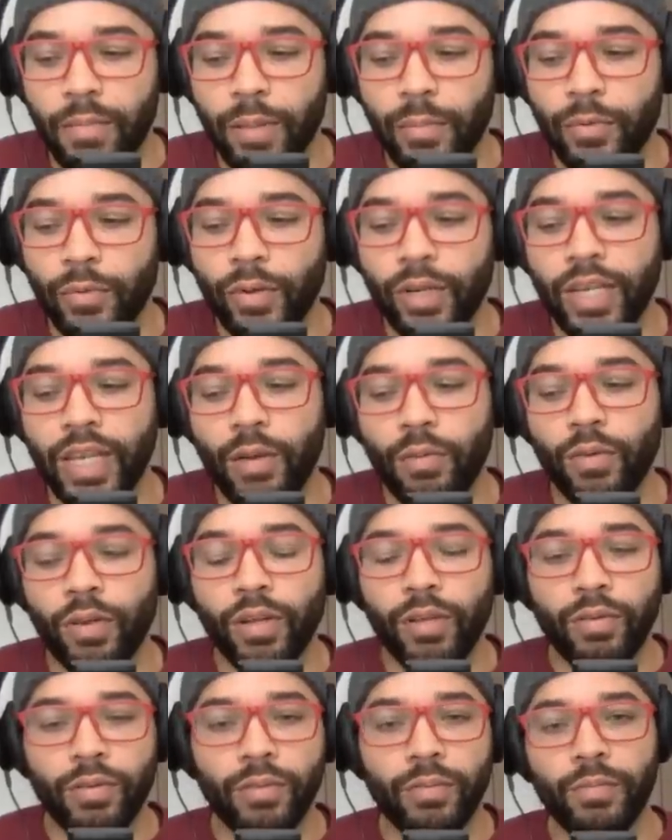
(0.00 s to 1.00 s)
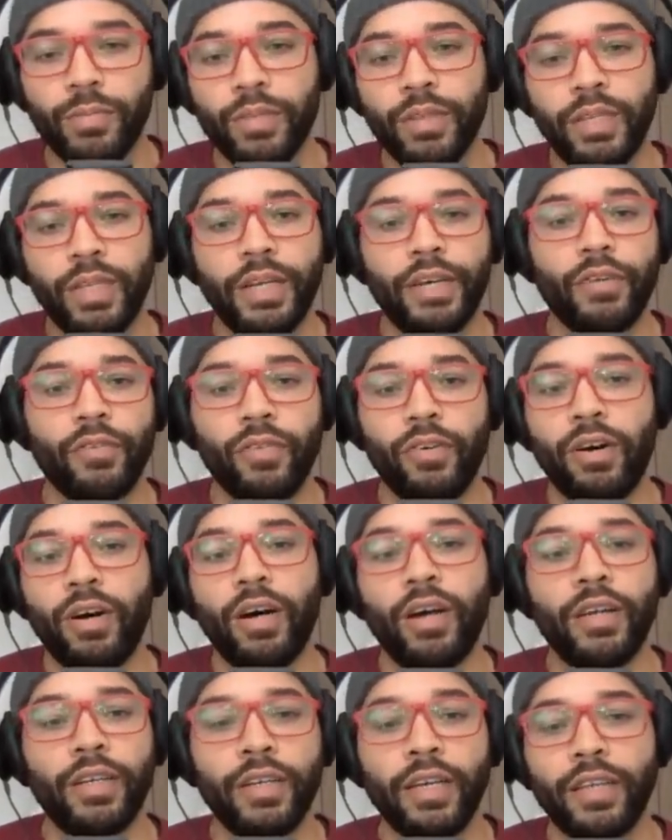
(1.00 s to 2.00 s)
memory that would later
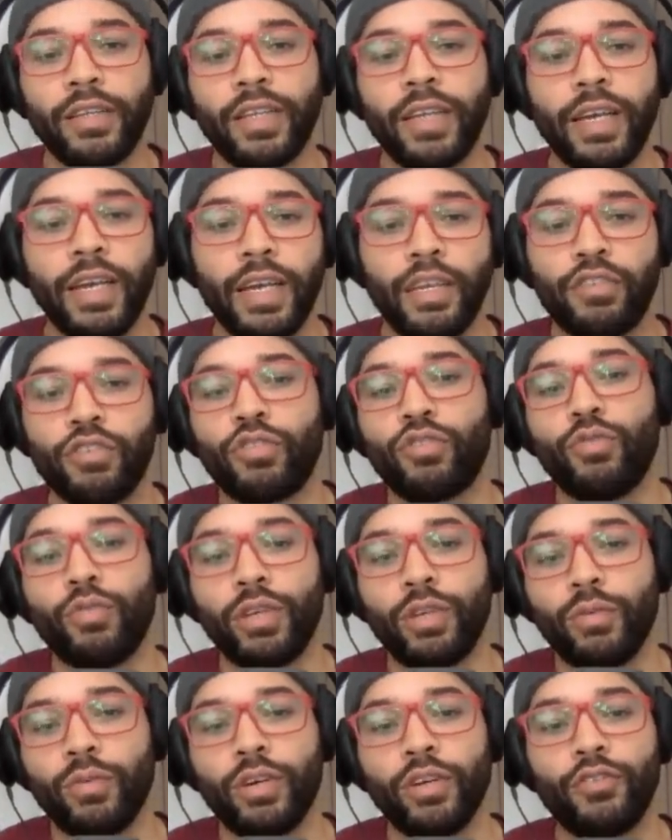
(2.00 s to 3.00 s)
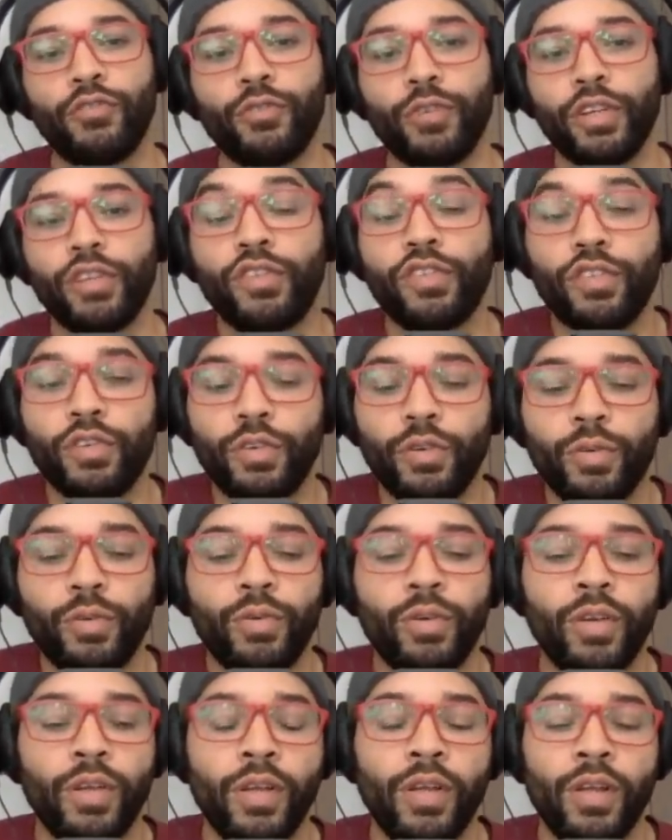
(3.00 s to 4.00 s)
on at the age of 21, 22
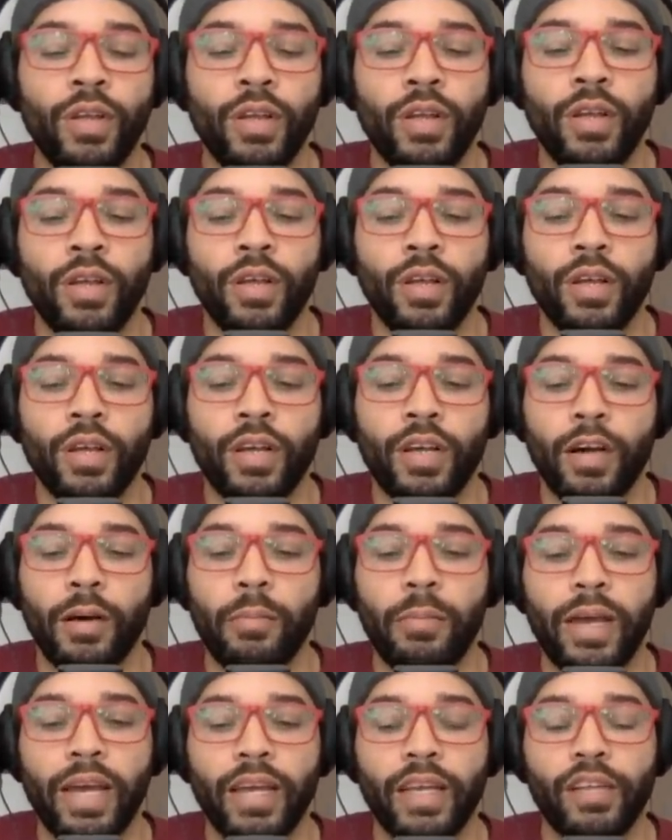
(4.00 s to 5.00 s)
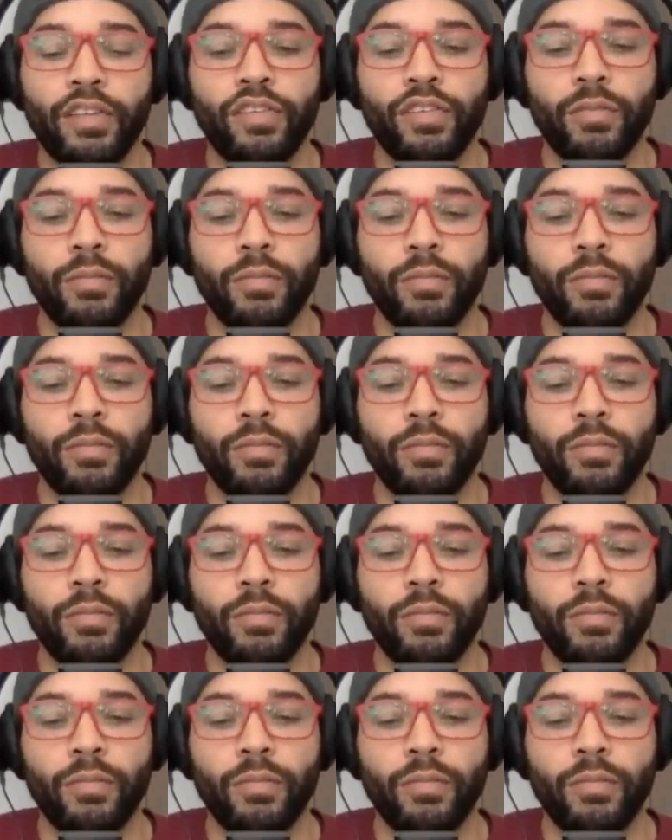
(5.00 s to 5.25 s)
come back into